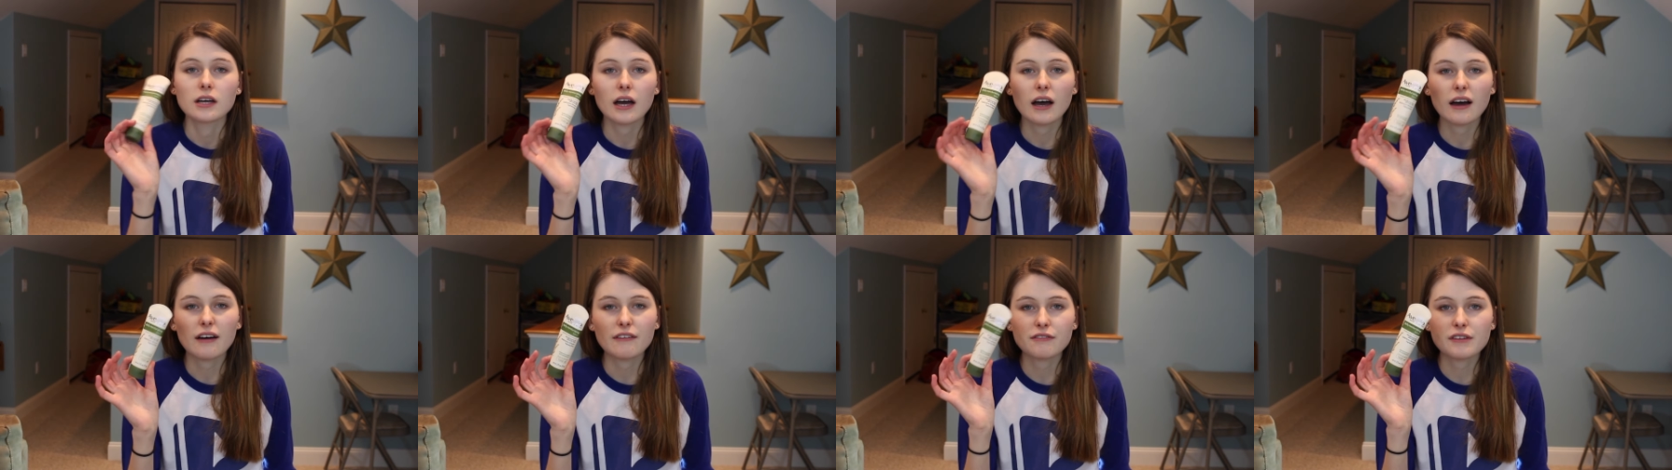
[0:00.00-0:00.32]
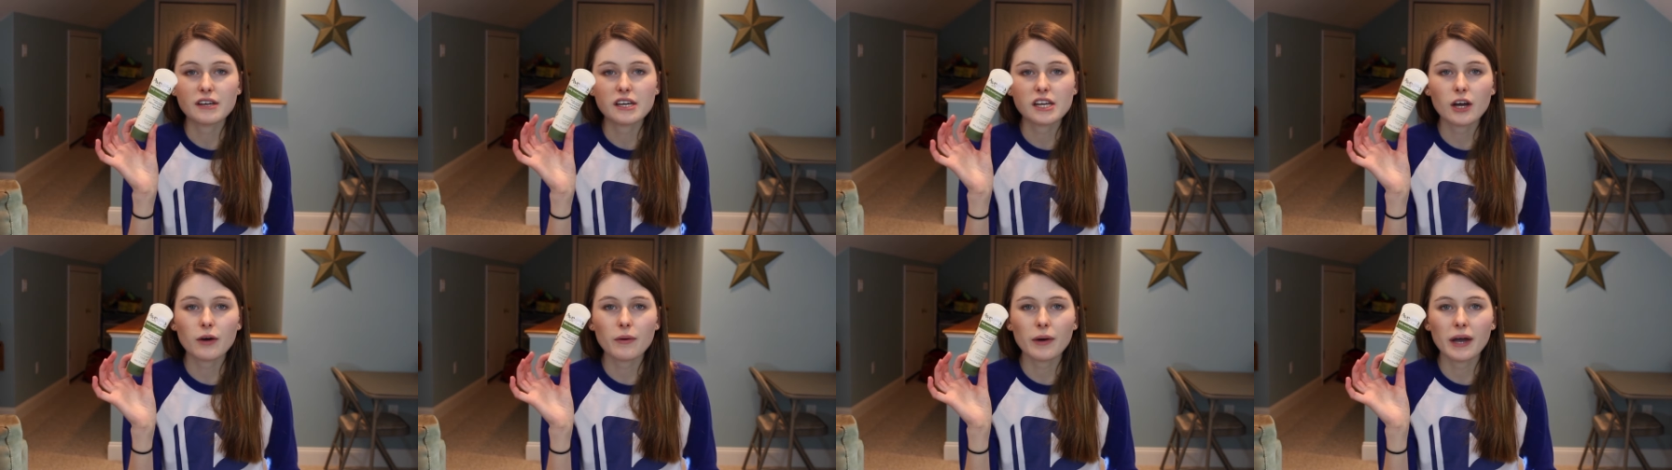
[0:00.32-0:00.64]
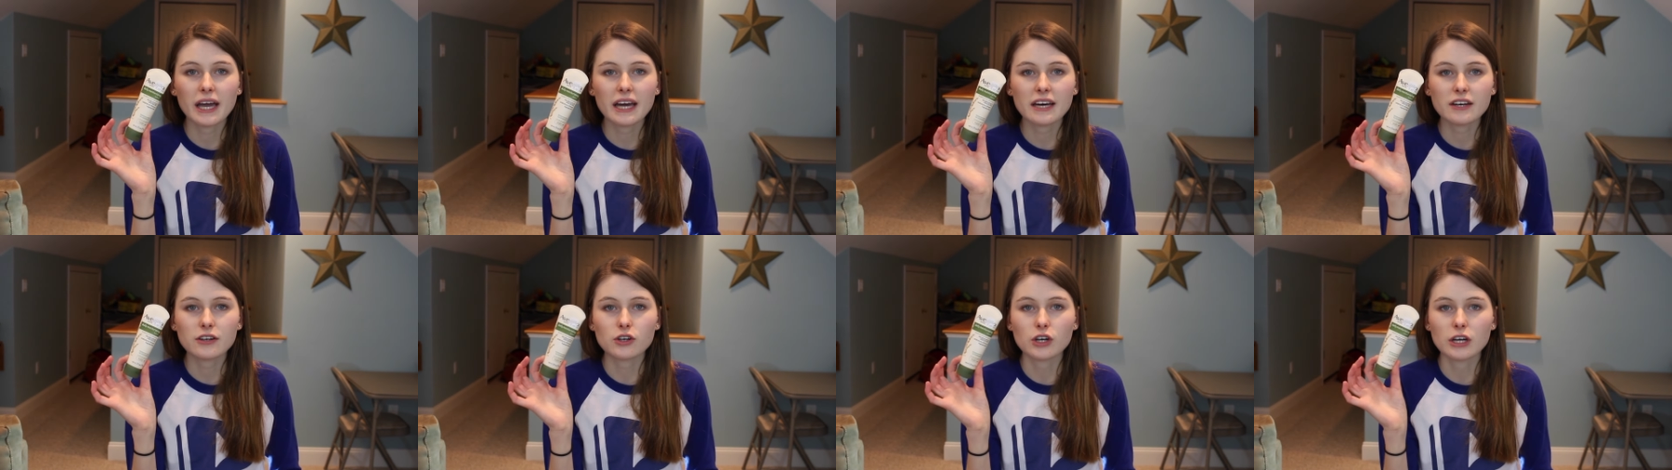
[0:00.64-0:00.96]
Aveeno
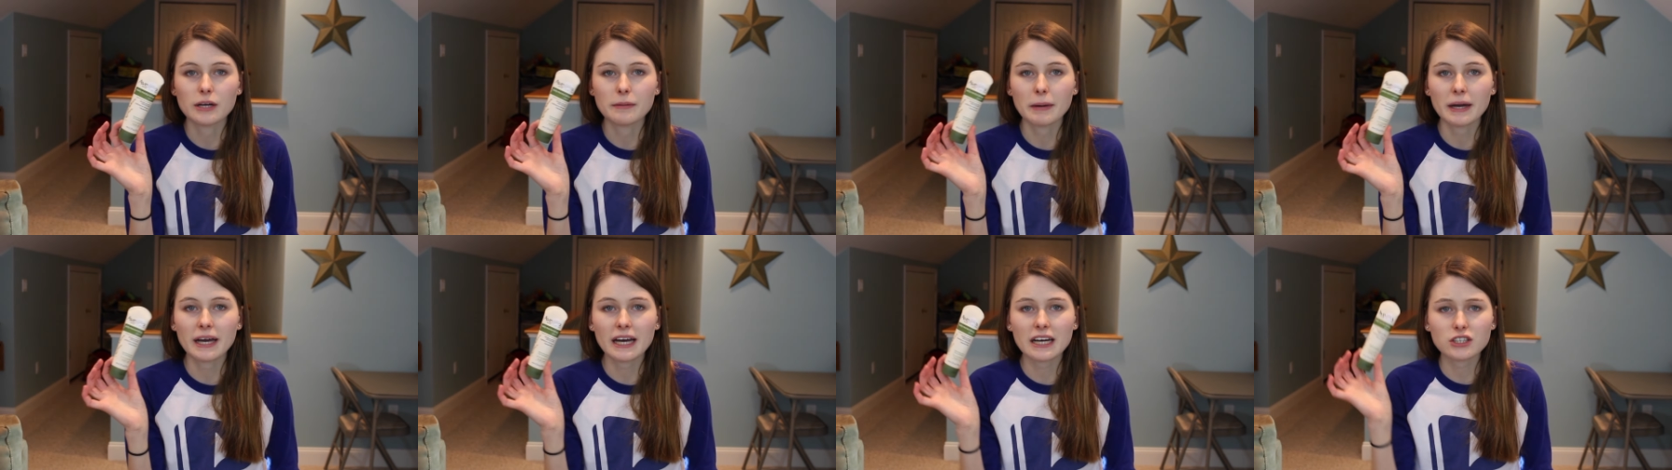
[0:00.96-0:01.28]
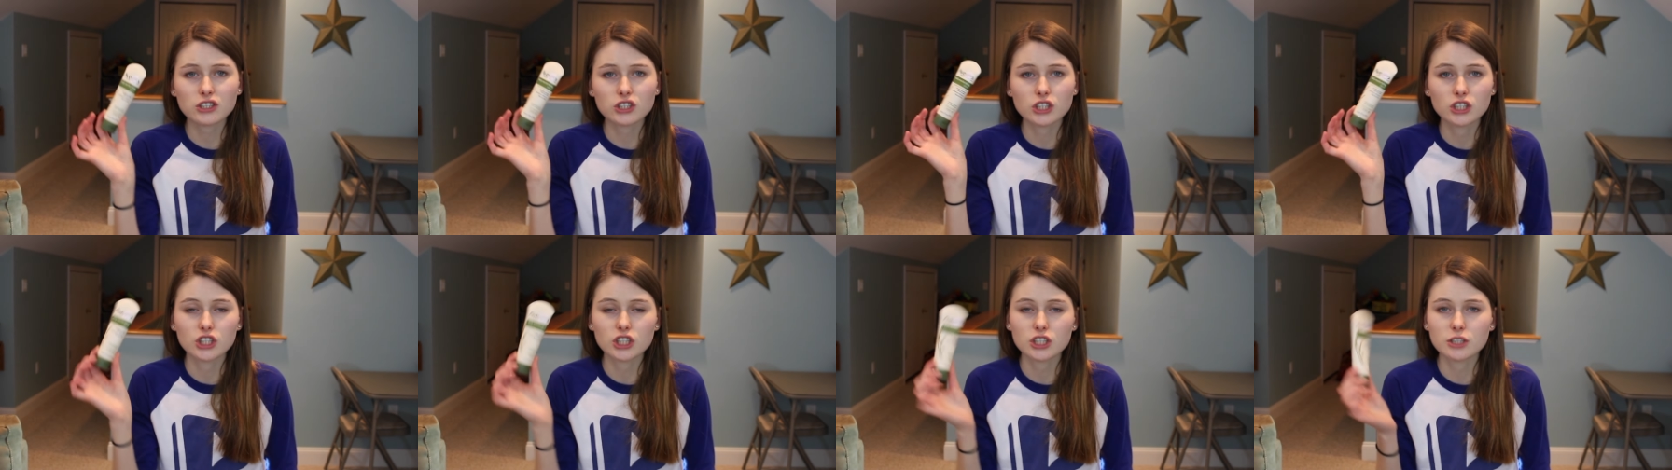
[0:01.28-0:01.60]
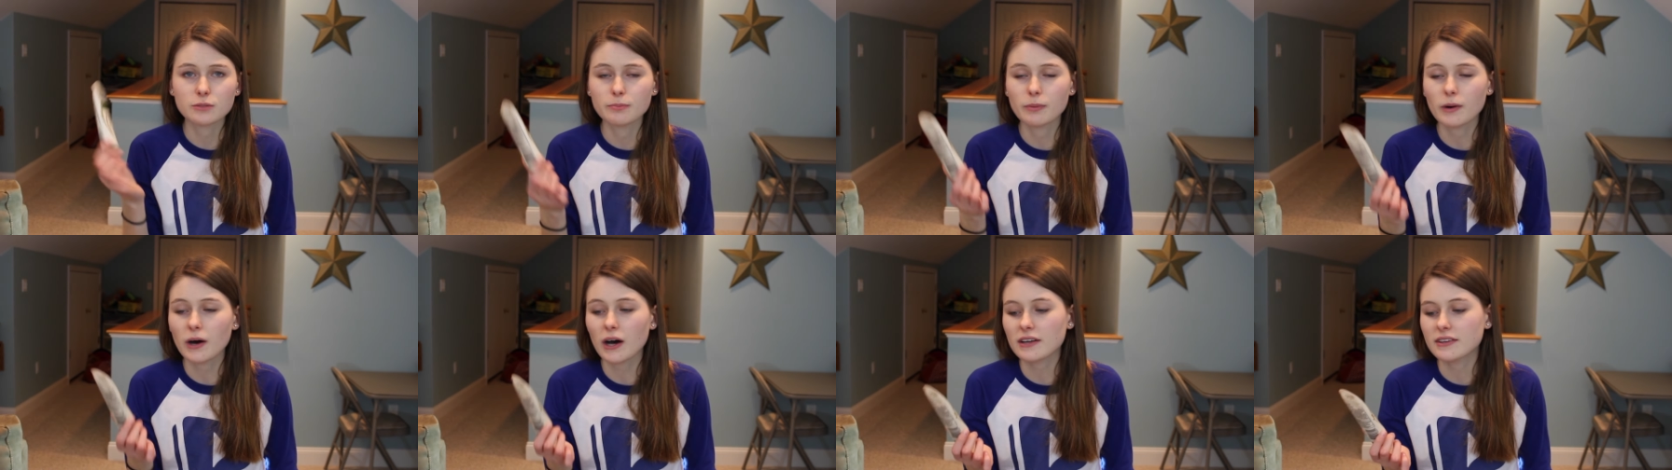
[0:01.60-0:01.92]
hand cream. I actually
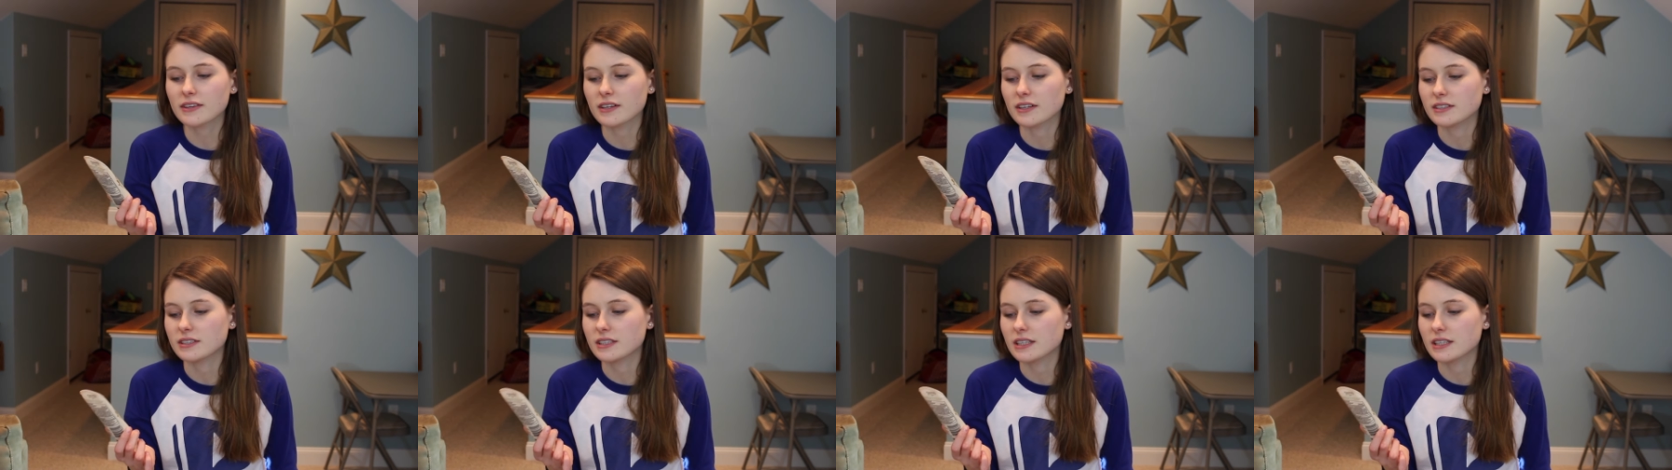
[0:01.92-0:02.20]
just bought this